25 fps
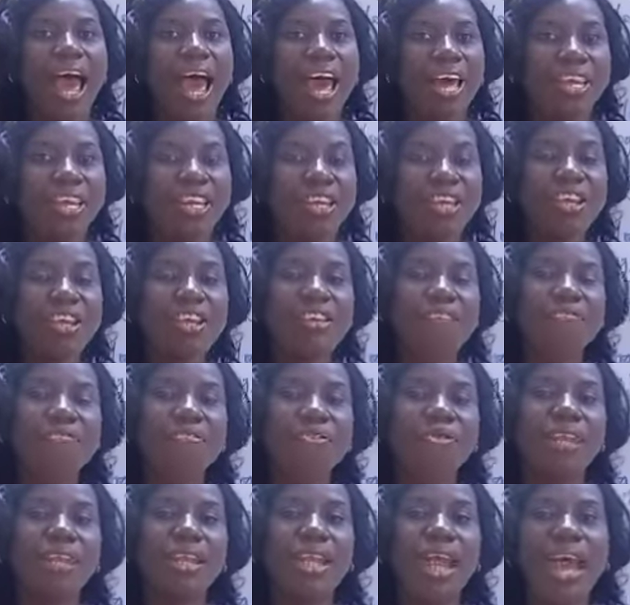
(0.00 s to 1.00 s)
and if
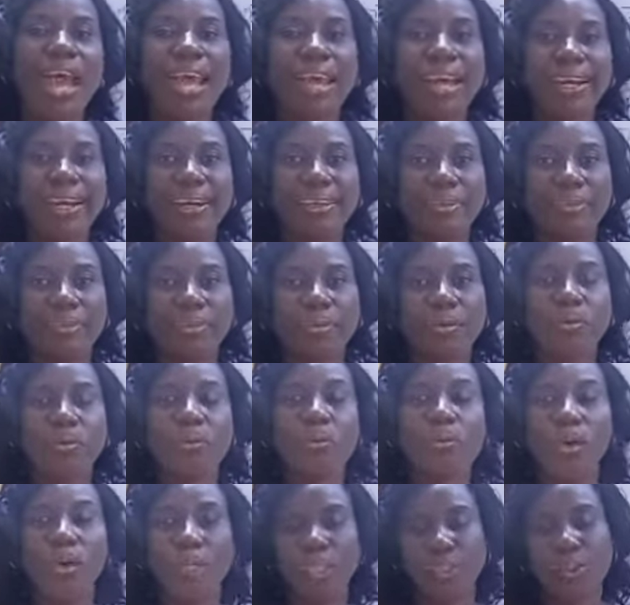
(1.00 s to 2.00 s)
you like
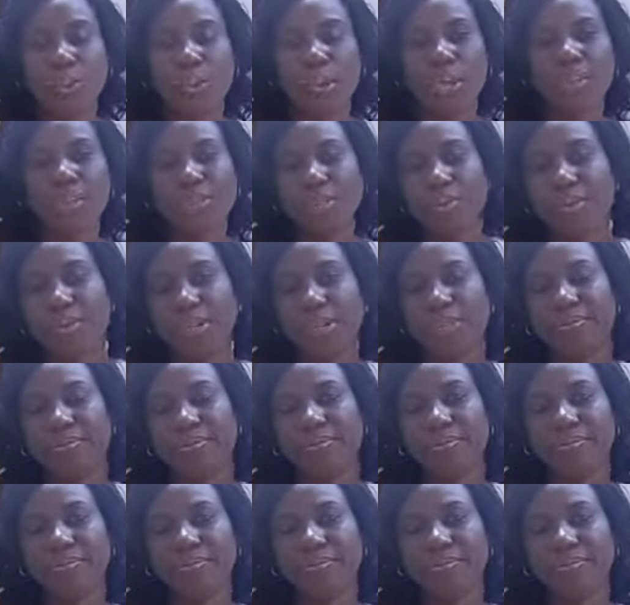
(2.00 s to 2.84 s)
what we are doing,